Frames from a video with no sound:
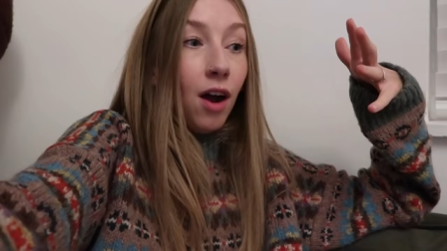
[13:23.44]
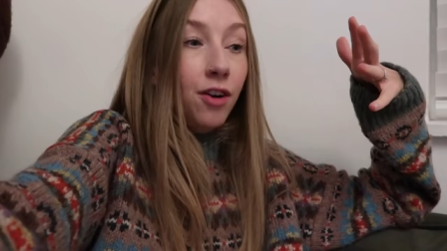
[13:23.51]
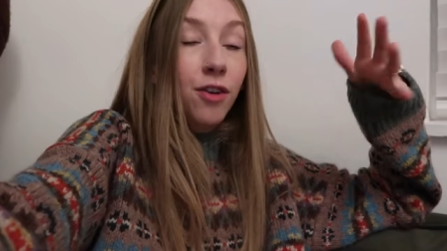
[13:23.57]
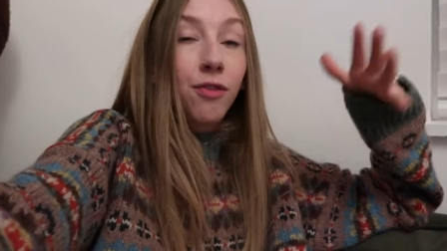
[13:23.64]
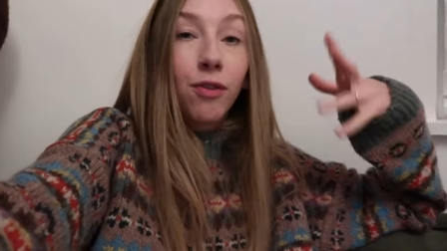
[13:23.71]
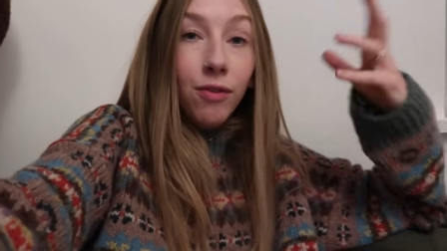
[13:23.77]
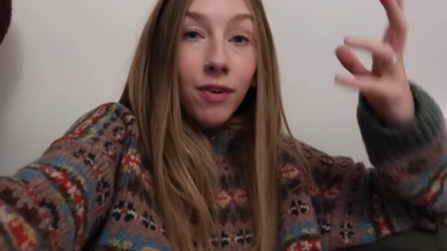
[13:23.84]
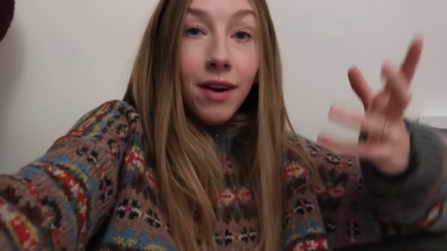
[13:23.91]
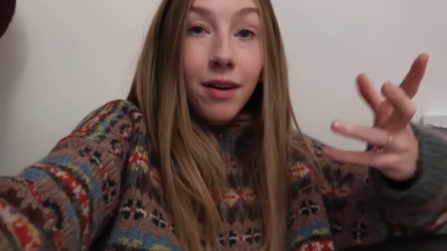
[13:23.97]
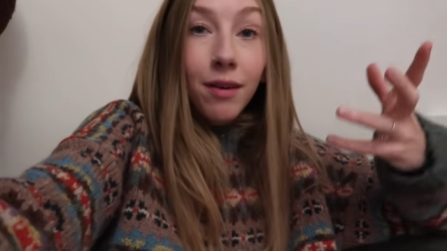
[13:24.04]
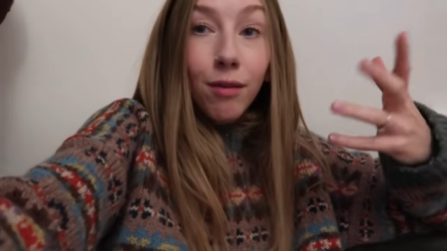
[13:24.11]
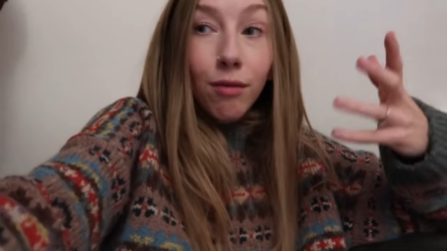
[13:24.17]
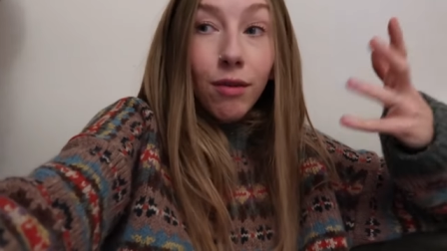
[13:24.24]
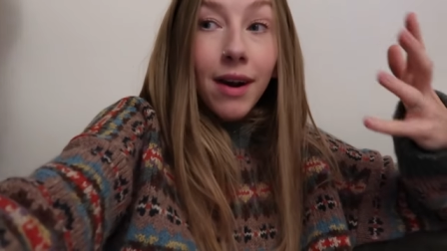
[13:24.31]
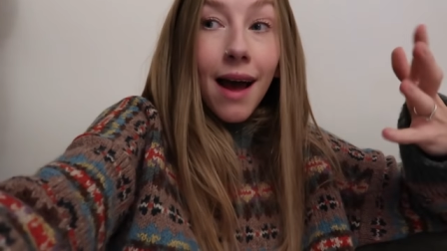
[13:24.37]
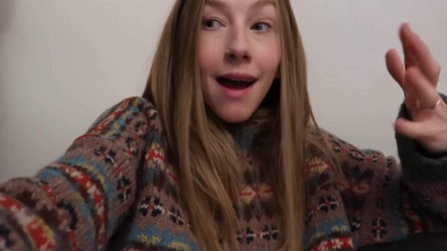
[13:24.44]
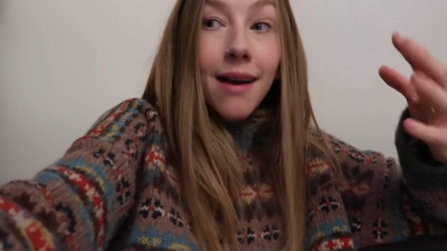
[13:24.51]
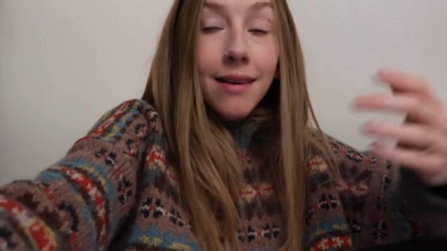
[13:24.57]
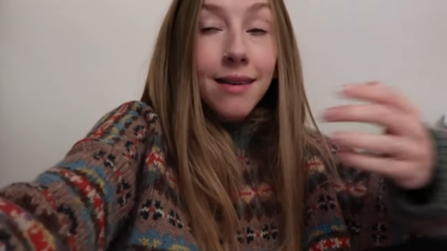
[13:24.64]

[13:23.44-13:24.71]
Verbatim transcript: I don't feel very relaxed.